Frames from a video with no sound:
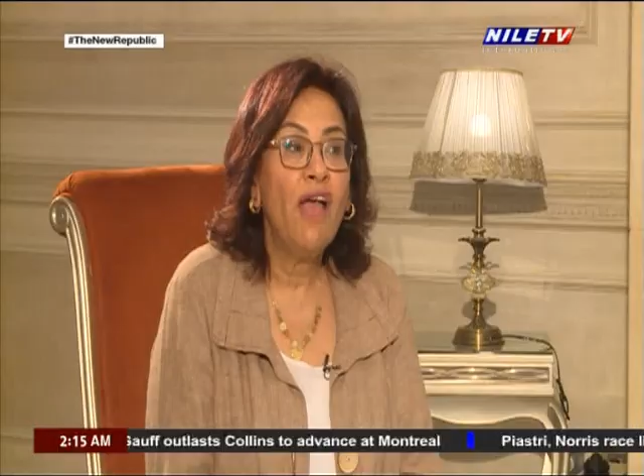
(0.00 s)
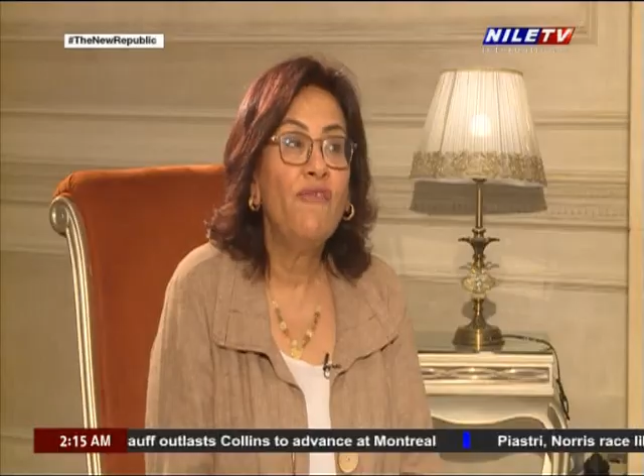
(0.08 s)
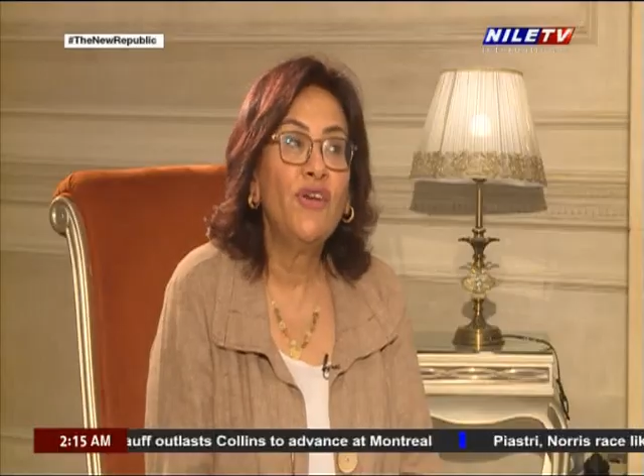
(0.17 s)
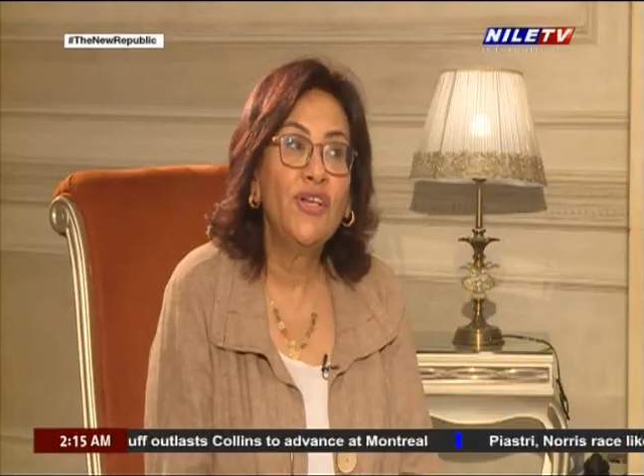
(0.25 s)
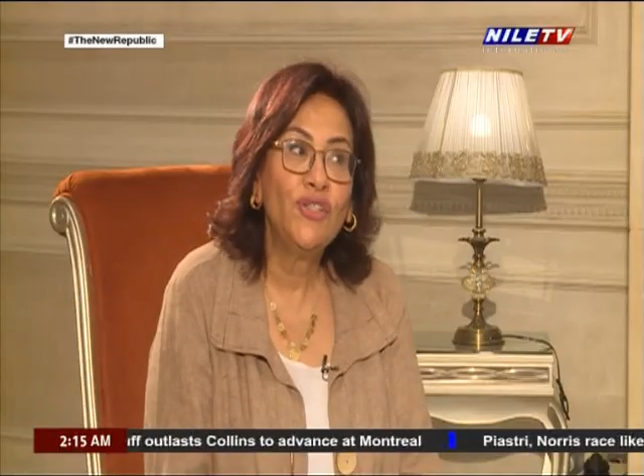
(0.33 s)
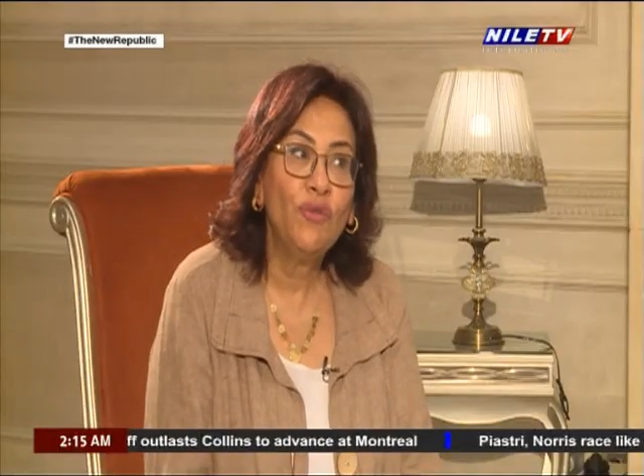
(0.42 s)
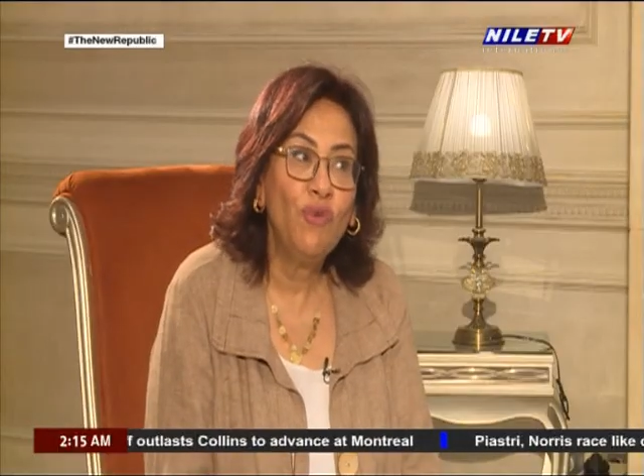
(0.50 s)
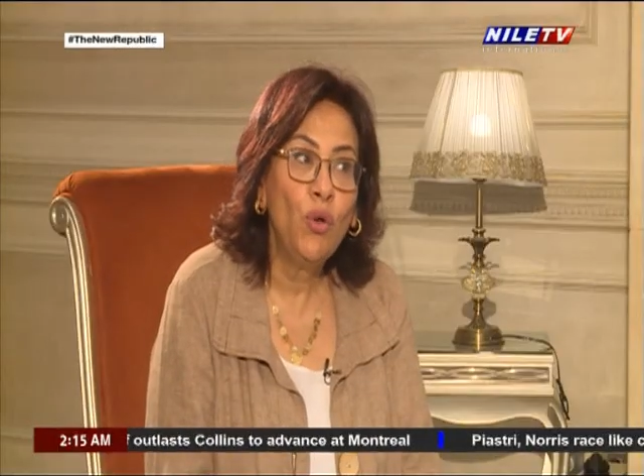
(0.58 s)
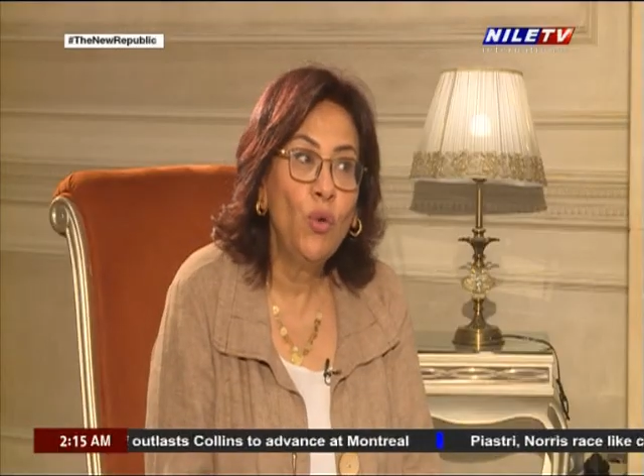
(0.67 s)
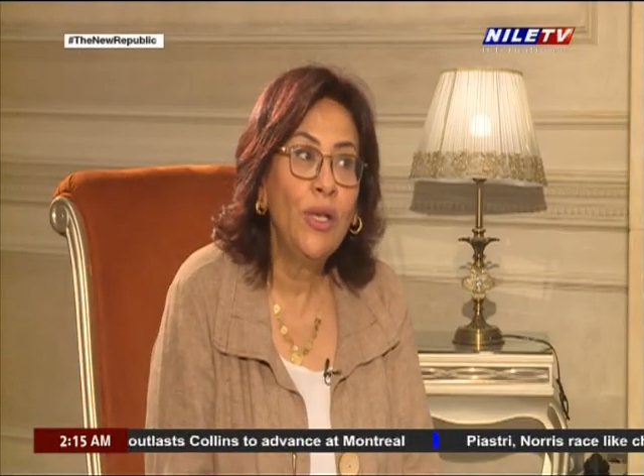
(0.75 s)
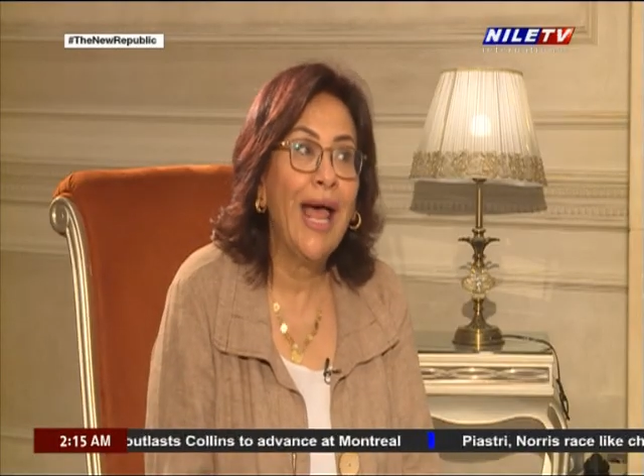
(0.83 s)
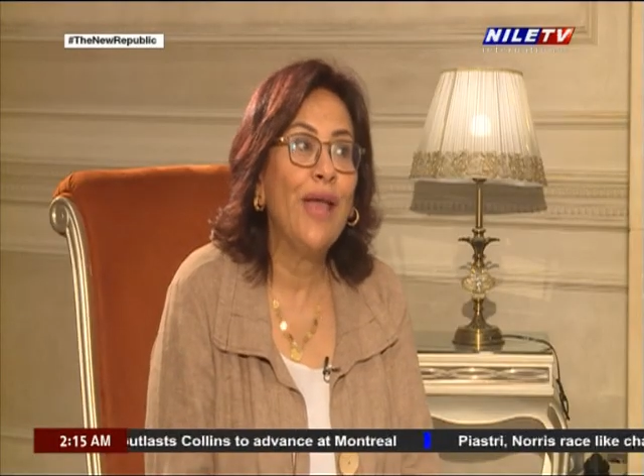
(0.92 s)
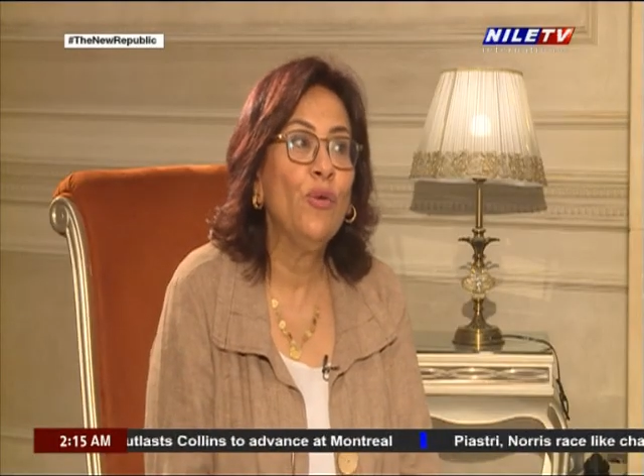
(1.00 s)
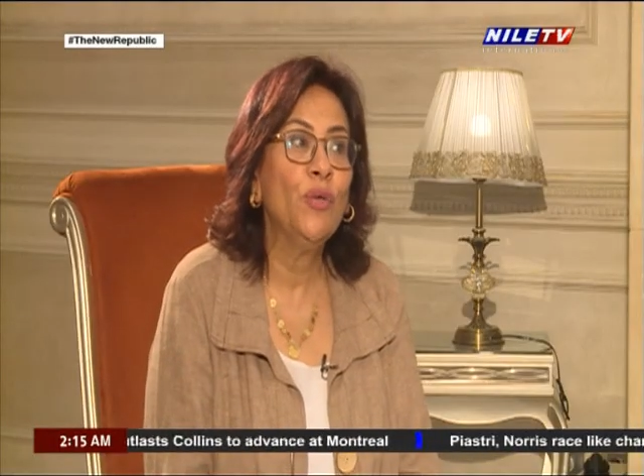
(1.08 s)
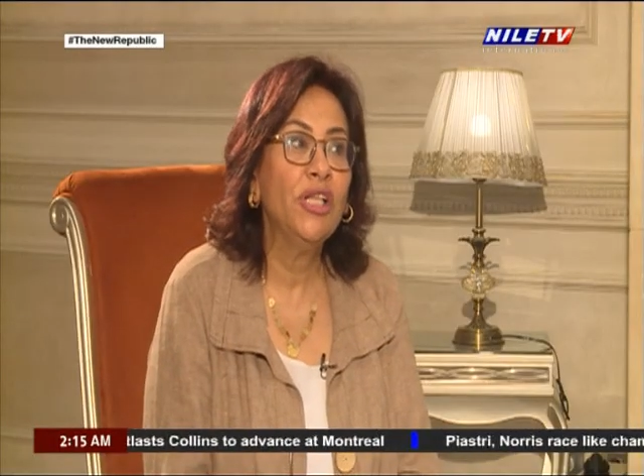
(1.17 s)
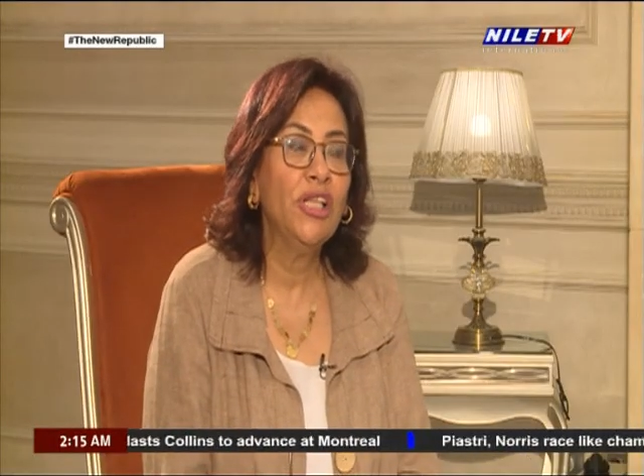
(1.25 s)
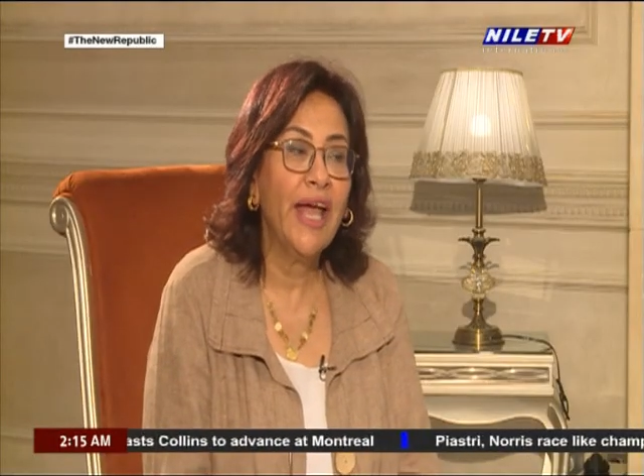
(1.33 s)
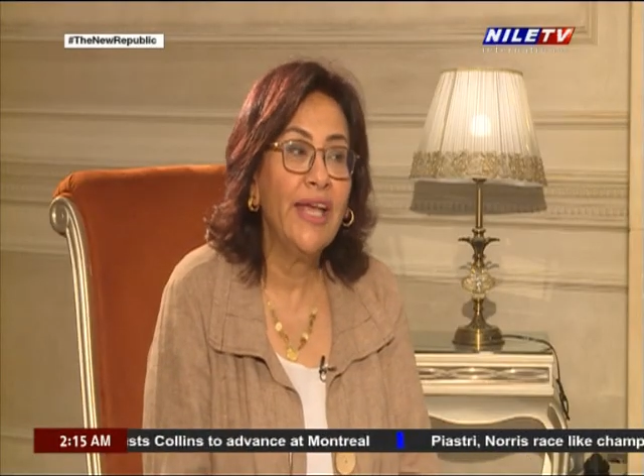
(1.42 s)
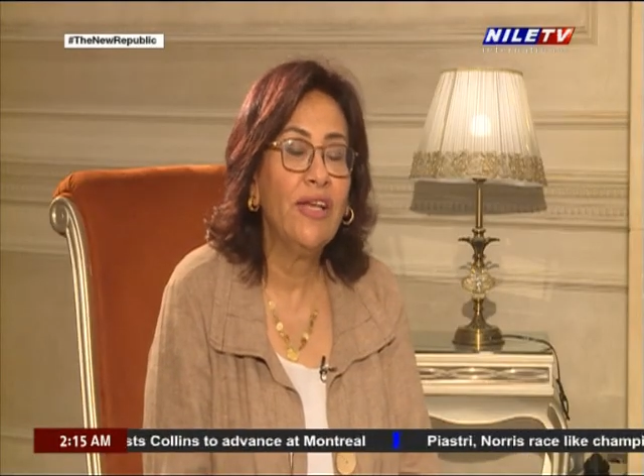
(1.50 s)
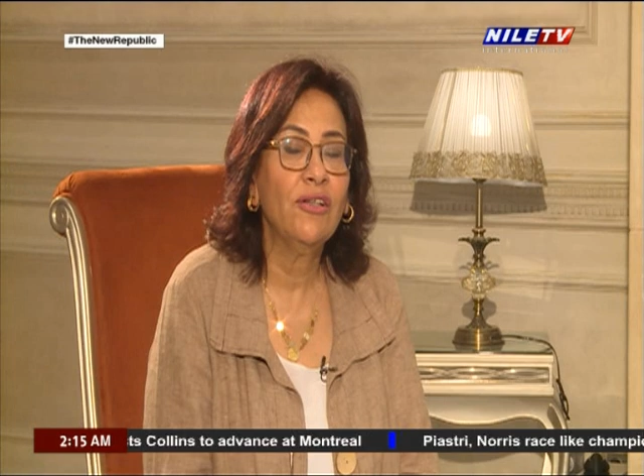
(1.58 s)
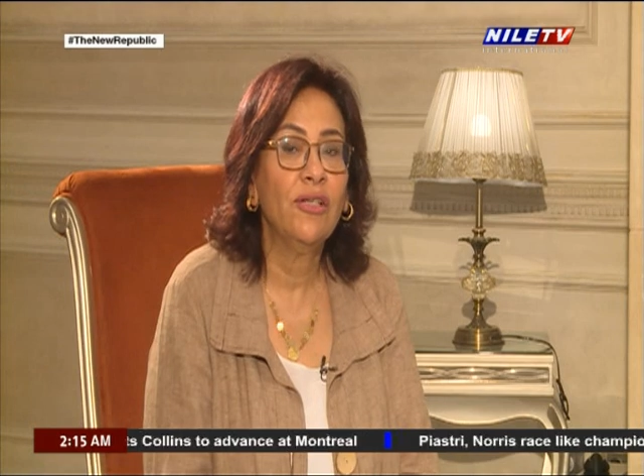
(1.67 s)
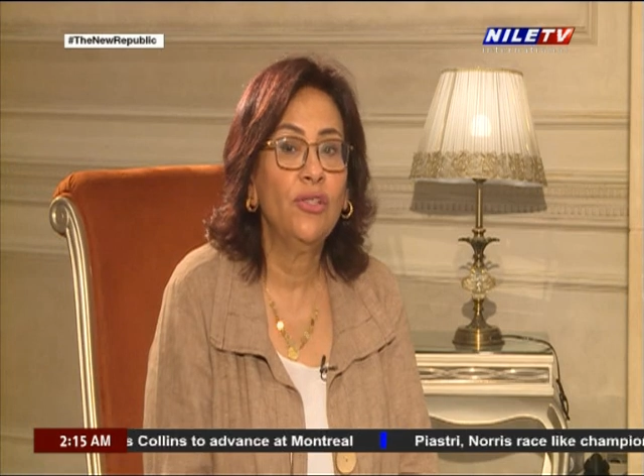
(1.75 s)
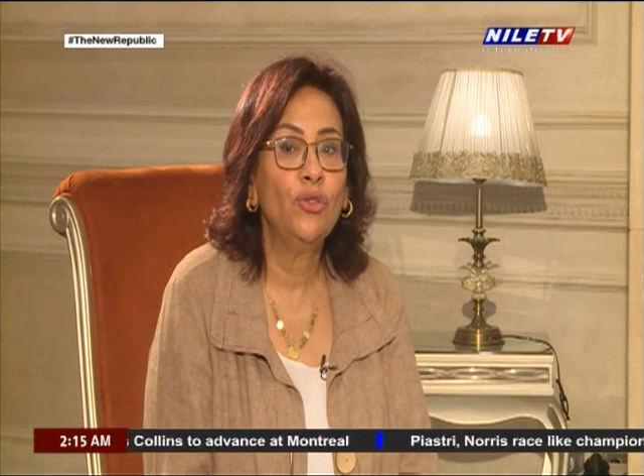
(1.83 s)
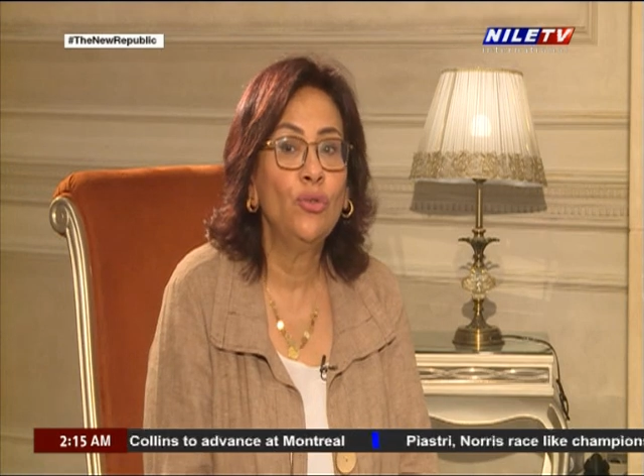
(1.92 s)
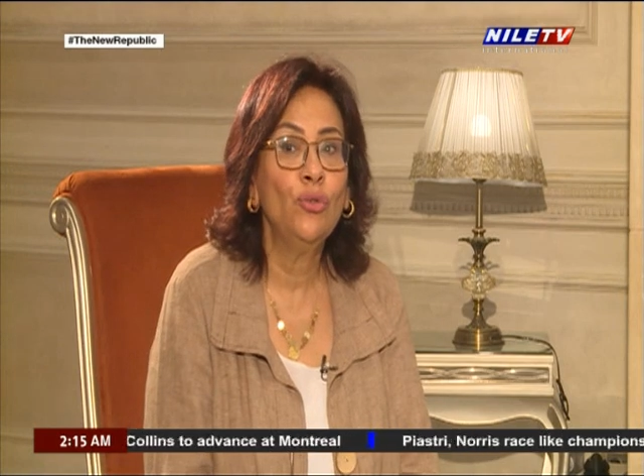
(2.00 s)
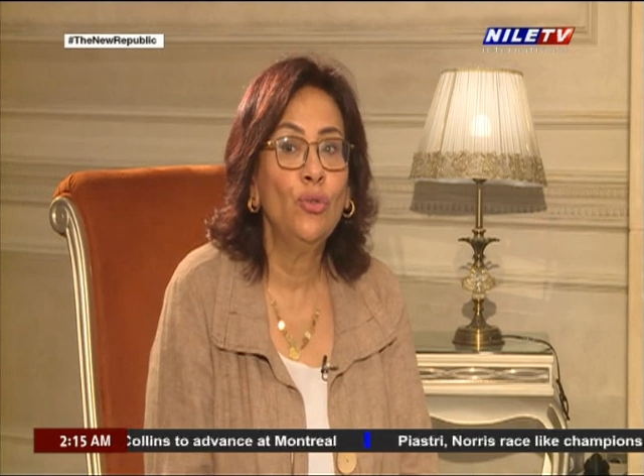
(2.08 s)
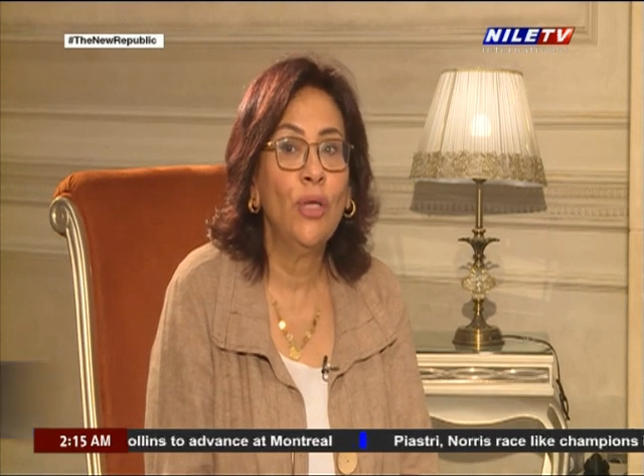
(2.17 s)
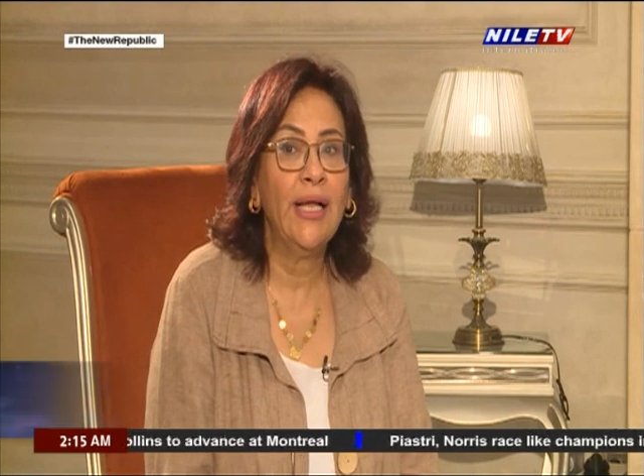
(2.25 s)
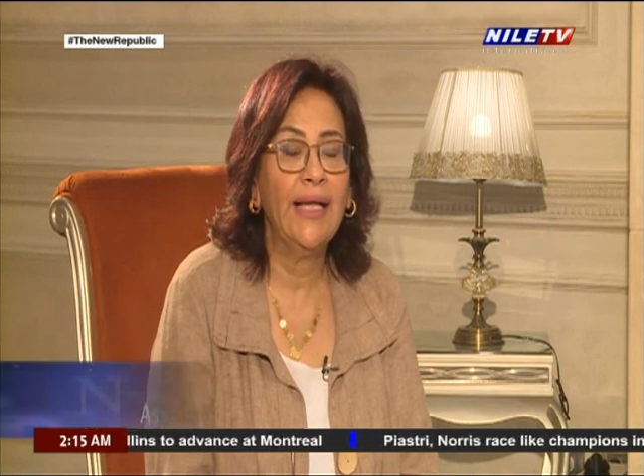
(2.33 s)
First of all, I would like to